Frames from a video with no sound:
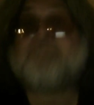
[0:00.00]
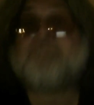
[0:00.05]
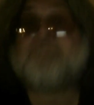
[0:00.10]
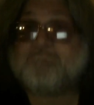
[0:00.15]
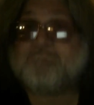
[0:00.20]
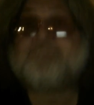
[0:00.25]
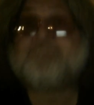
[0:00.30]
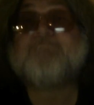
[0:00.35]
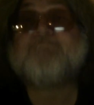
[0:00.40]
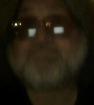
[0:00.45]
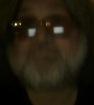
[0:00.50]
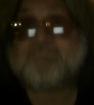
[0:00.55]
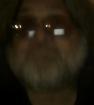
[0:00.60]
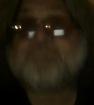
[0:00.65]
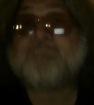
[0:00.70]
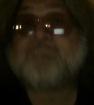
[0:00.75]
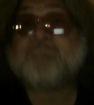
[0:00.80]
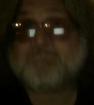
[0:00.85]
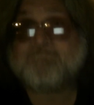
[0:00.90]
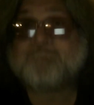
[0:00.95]

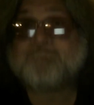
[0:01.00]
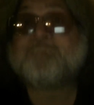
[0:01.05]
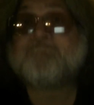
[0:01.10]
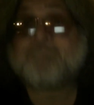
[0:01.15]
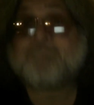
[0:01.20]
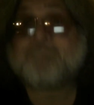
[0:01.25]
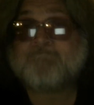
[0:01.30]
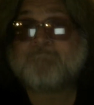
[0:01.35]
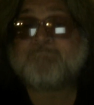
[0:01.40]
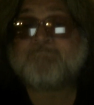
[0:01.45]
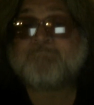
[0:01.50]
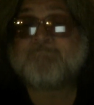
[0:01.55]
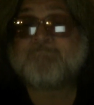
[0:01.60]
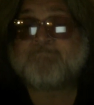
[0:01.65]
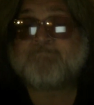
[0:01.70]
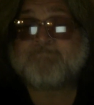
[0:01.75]
[no speech]